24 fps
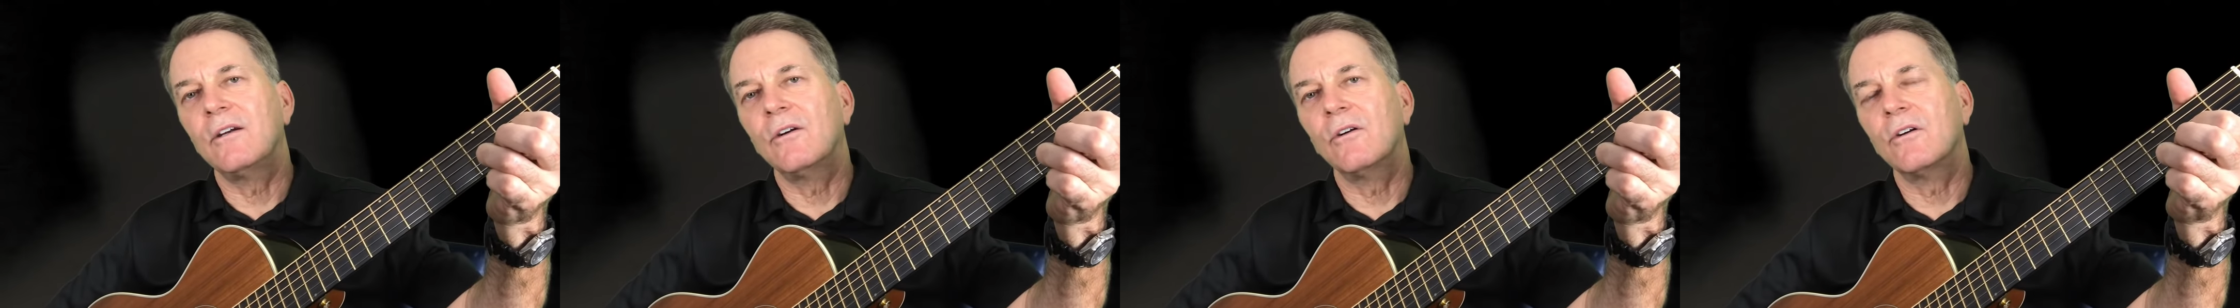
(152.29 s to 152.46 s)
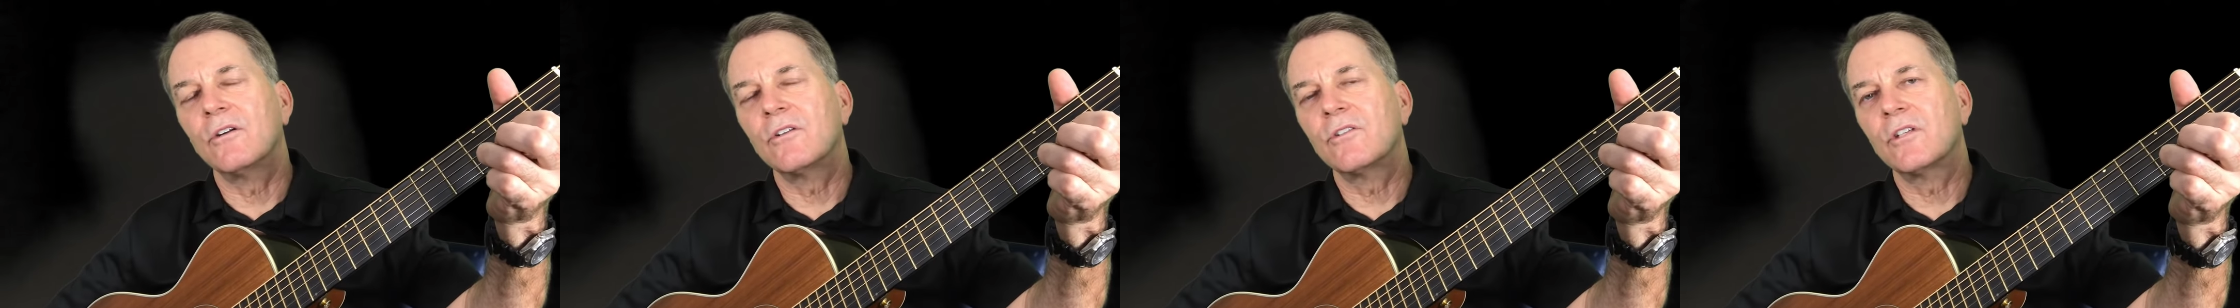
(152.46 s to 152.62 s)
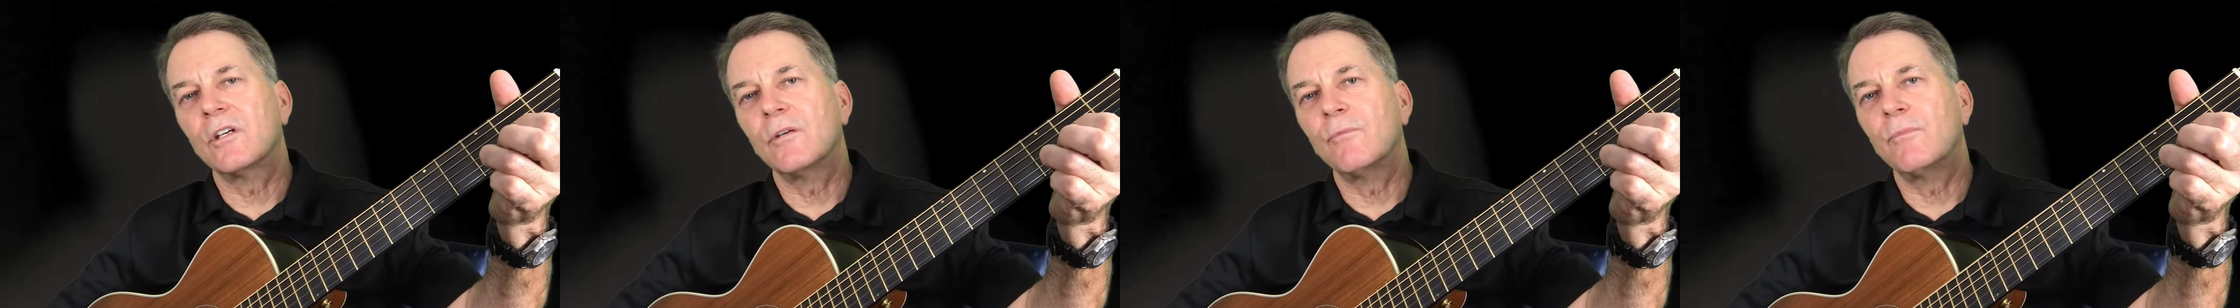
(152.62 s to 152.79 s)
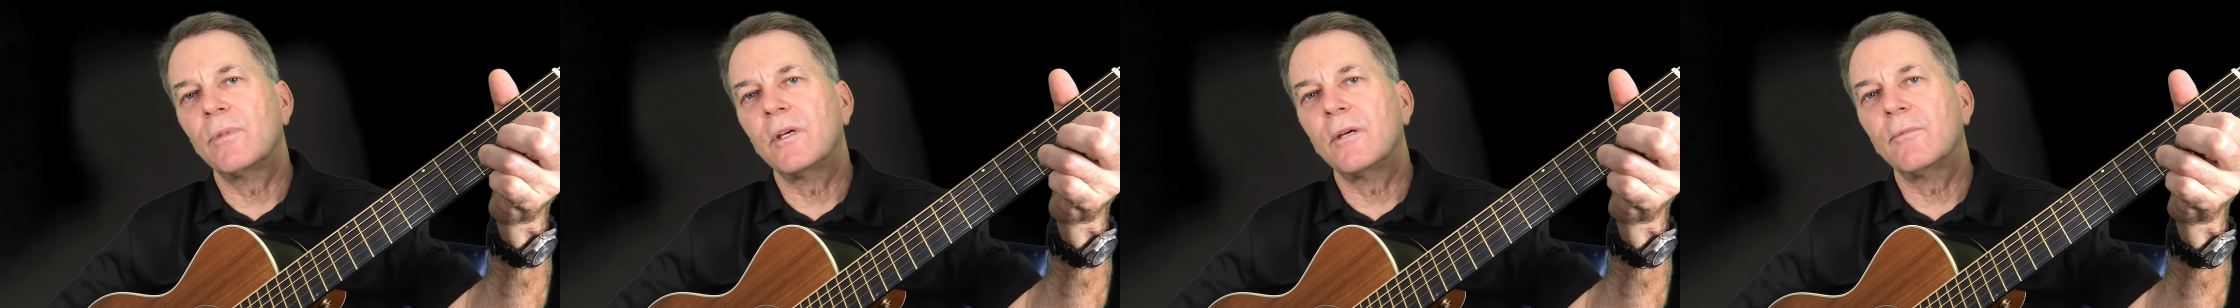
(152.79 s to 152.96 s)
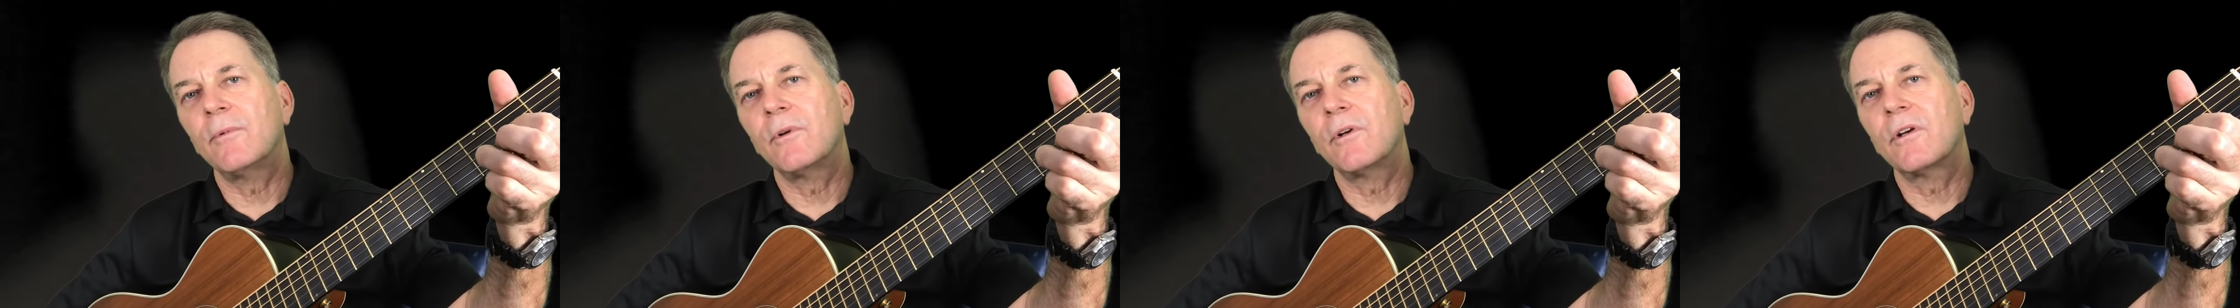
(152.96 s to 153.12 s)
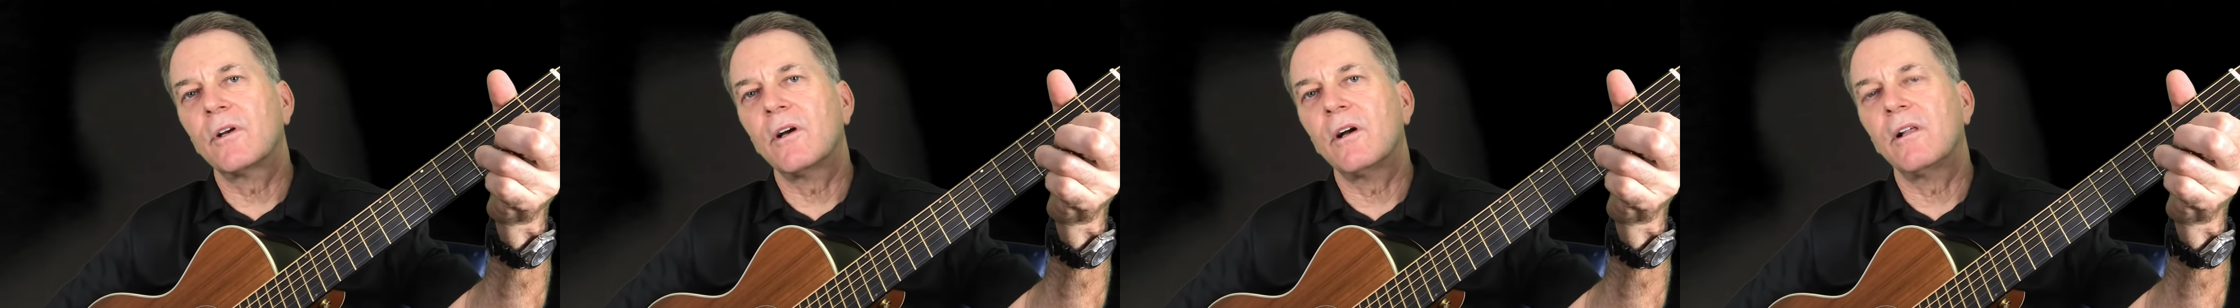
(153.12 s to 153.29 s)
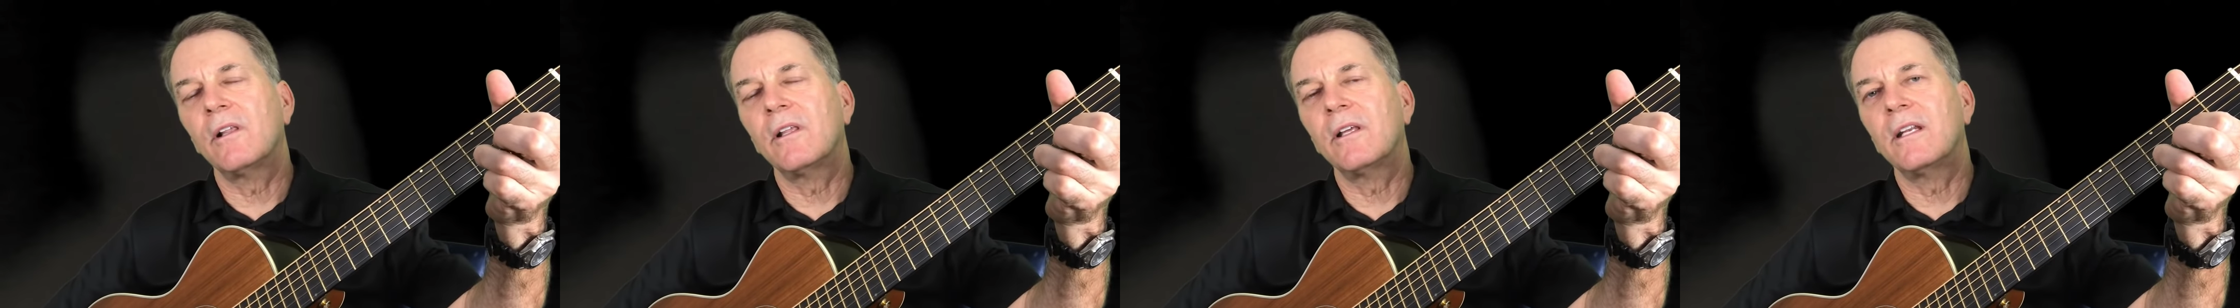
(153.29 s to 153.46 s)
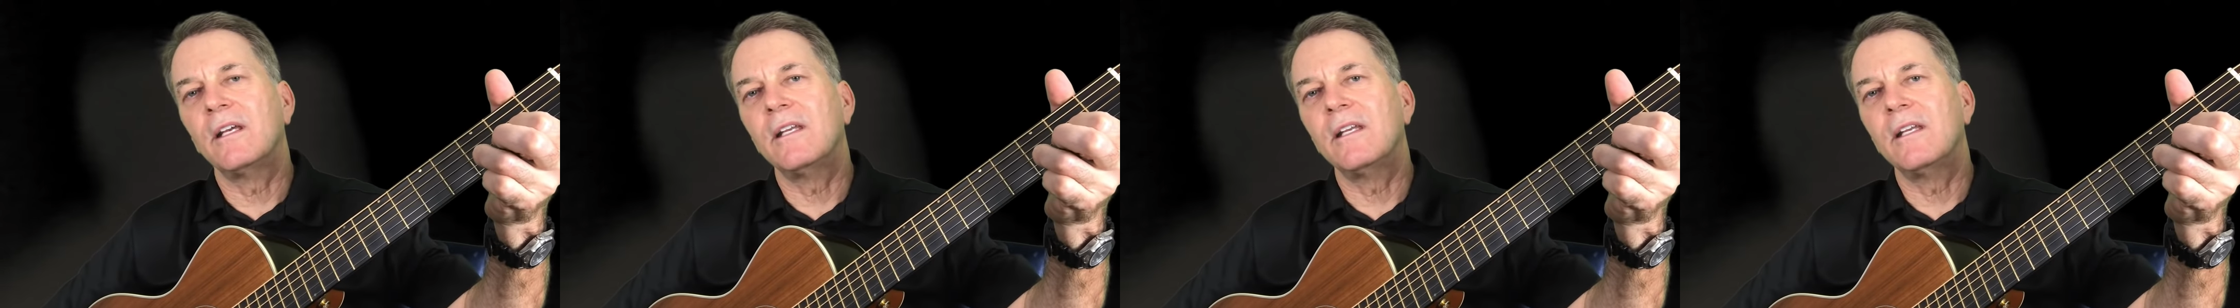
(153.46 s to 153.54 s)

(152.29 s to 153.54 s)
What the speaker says: or some people call it